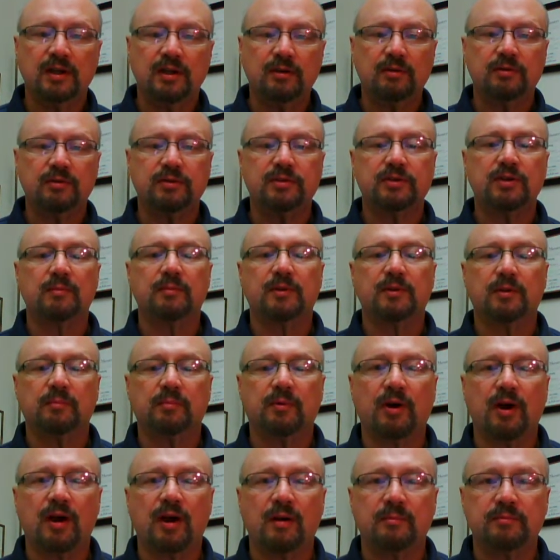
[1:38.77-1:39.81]
Here are some of the
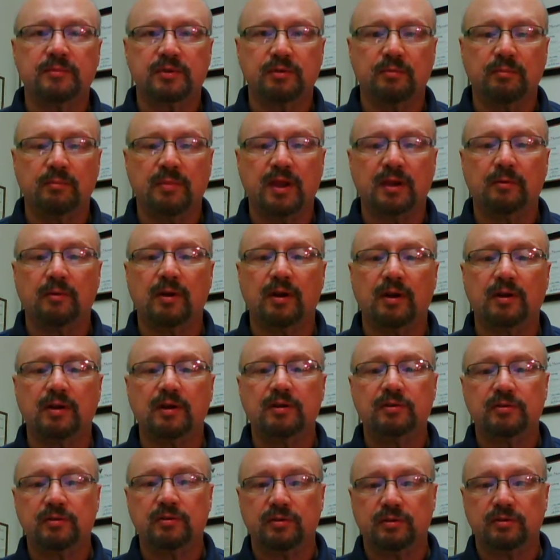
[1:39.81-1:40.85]
problems you may run
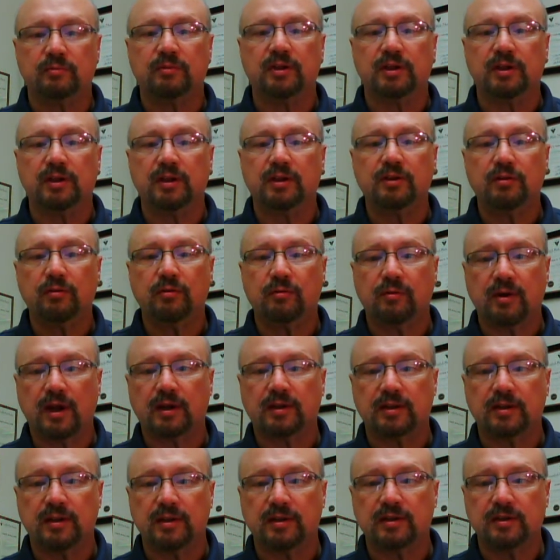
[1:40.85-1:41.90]
into when
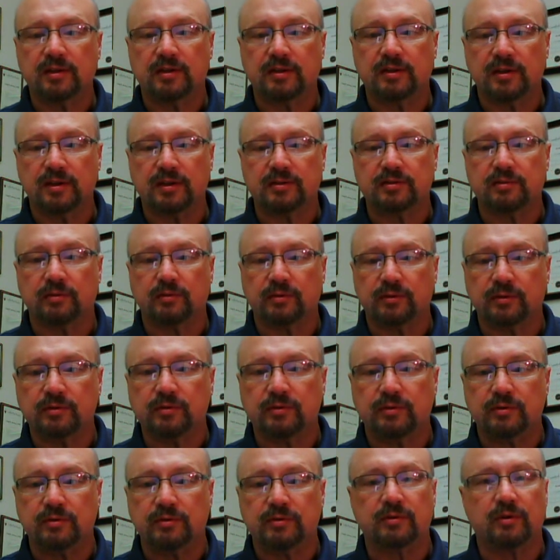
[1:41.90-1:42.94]
incorrect entities are
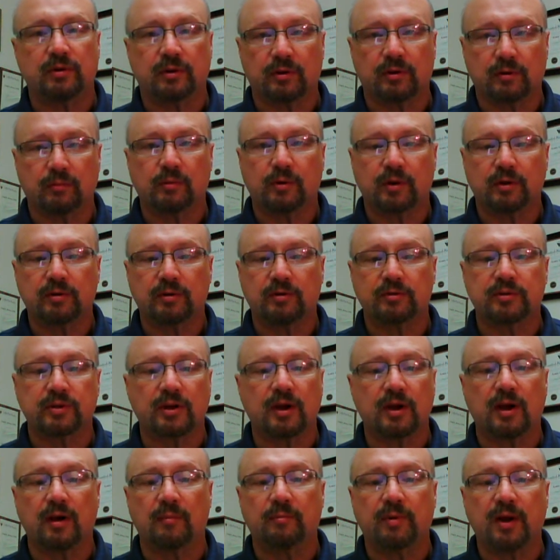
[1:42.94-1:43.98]
used on a workers'
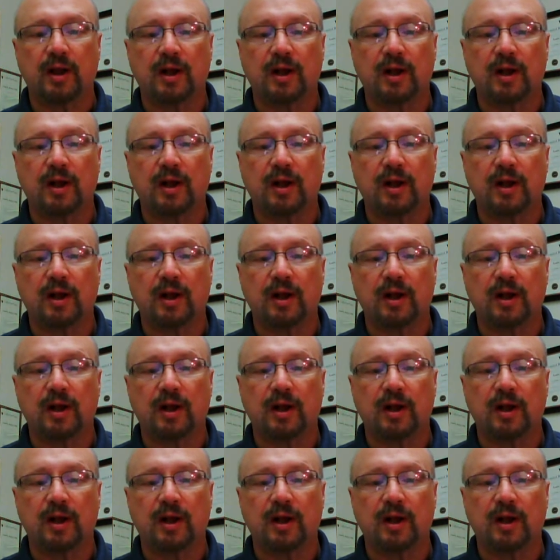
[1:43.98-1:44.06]
comp